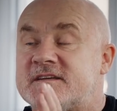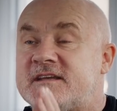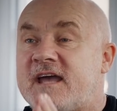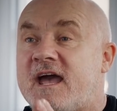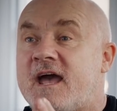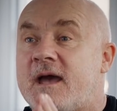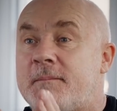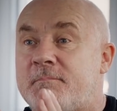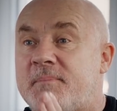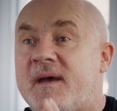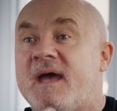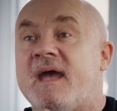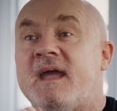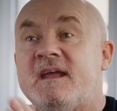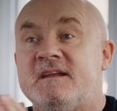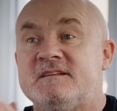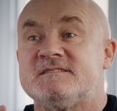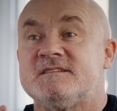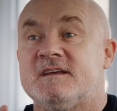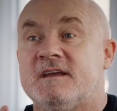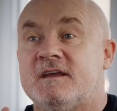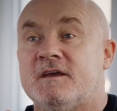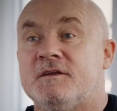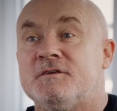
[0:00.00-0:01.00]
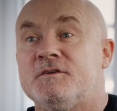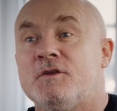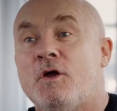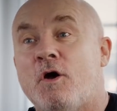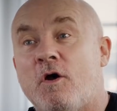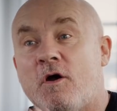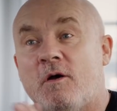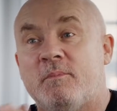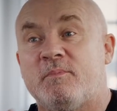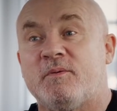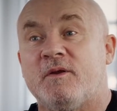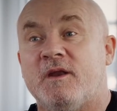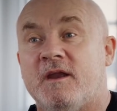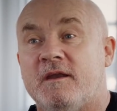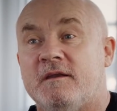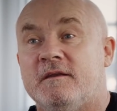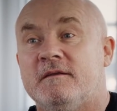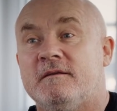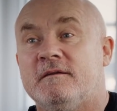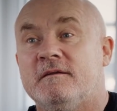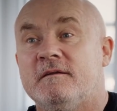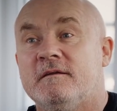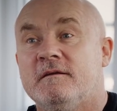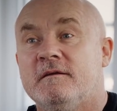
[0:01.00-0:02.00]
get a painting and not a print
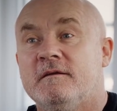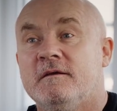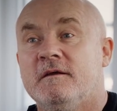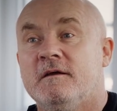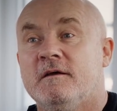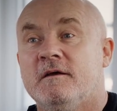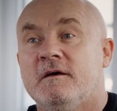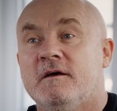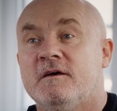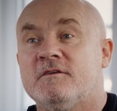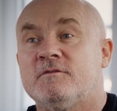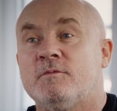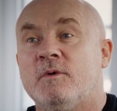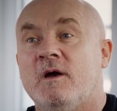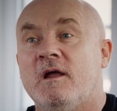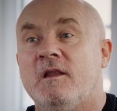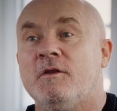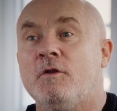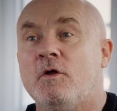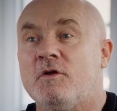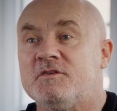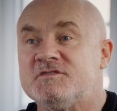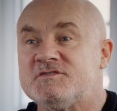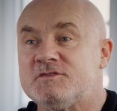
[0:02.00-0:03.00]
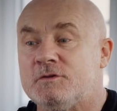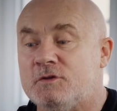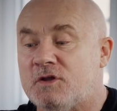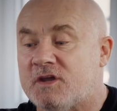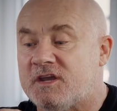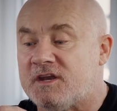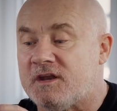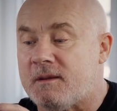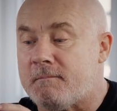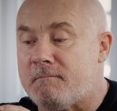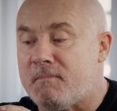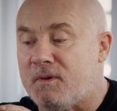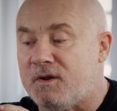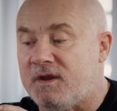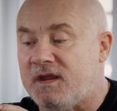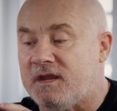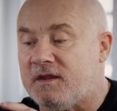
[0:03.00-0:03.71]
as well. And also looking at money,